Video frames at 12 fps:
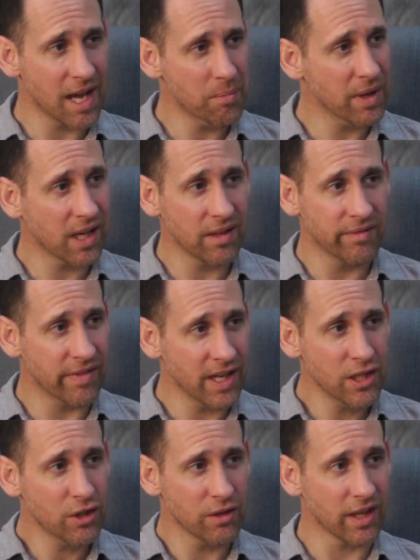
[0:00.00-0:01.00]
epic
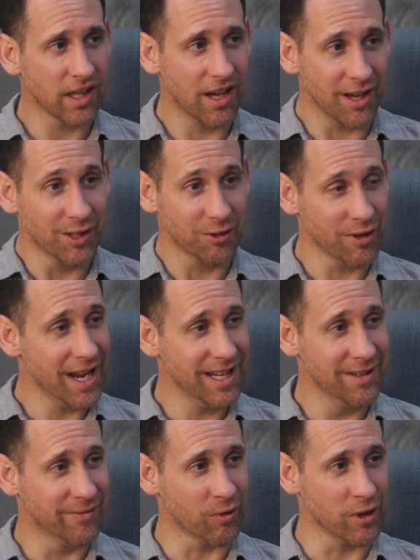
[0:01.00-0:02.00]
adventure that God
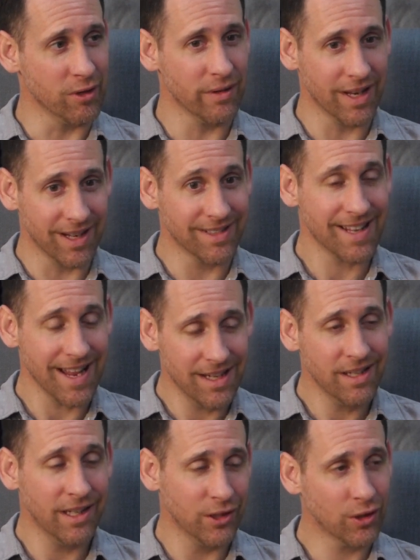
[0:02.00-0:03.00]
created for you than
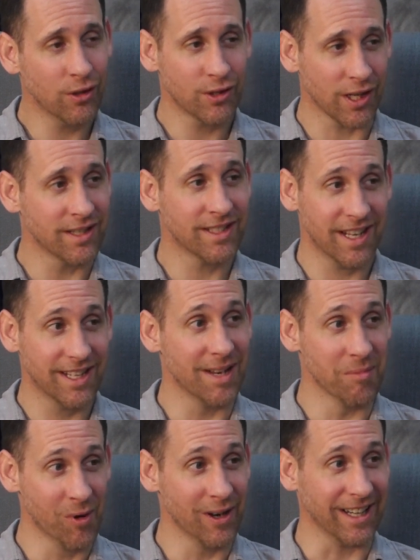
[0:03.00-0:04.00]
attending church on
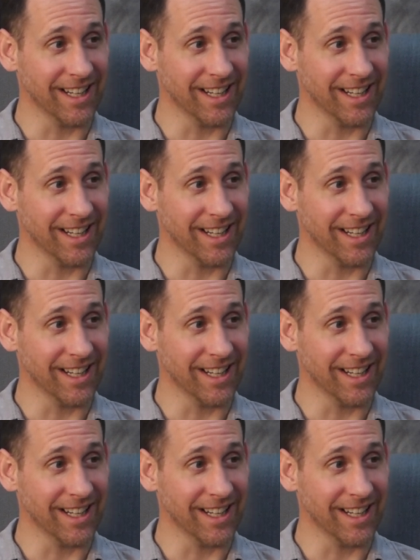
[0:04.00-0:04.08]
Sunday morning.